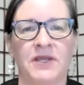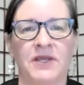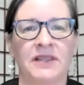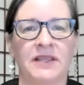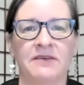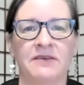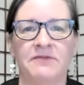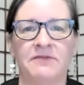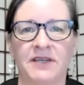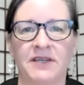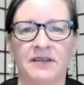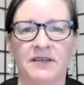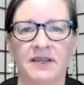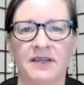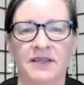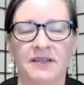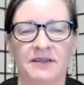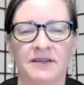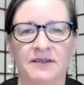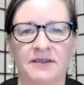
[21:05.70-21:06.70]
live
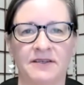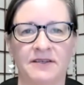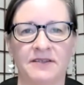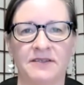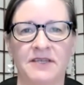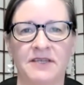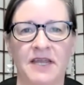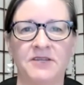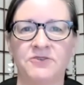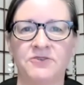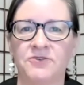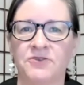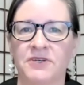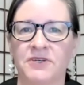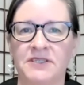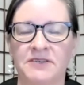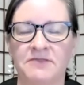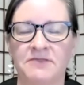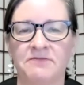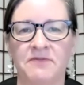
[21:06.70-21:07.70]
in
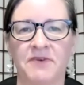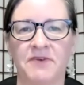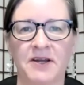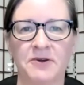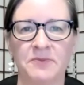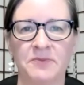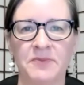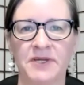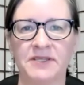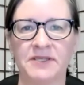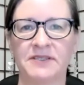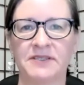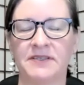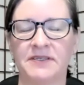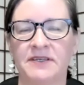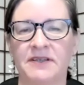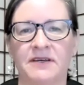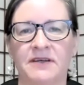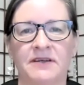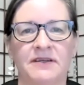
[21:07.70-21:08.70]
dangerous environments,
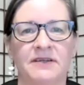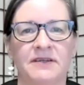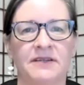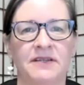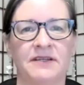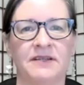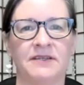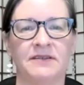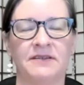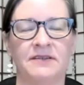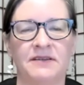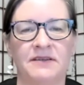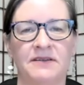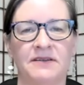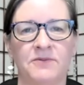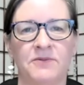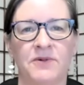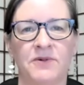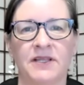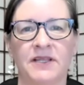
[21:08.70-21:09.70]
it
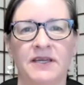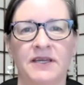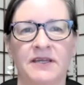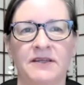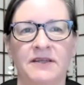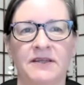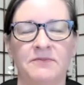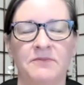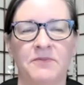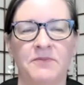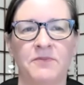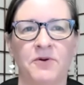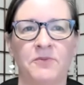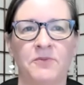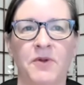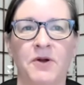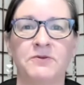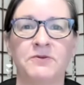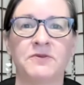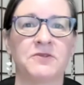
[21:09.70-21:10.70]
really
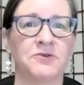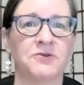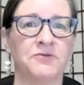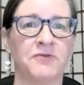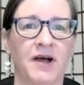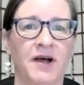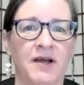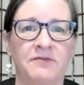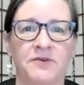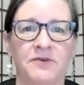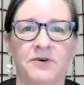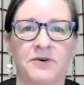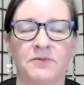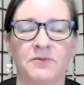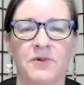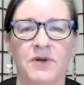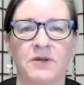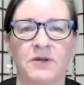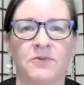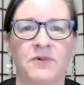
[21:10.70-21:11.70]
promotes survival.
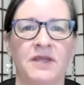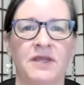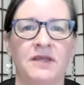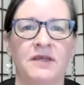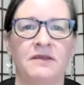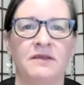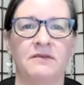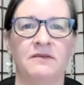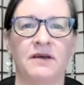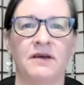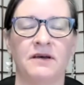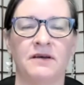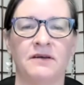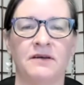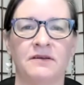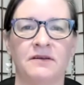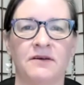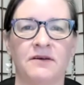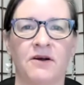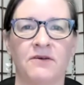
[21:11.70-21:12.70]
When we
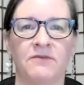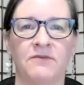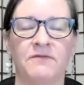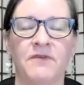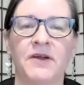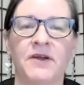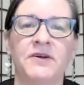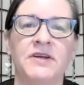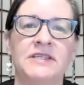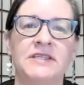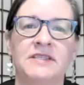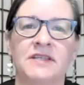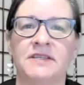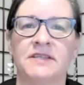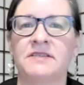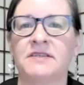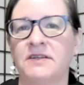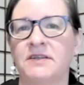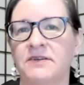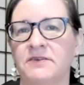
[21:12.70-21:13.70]
are very
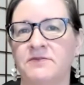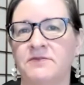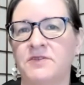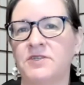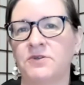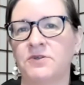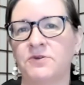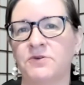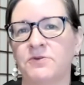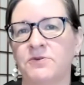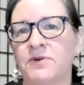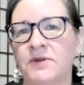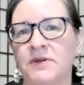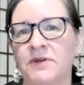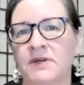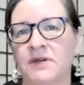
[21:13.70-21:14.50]
sensitive to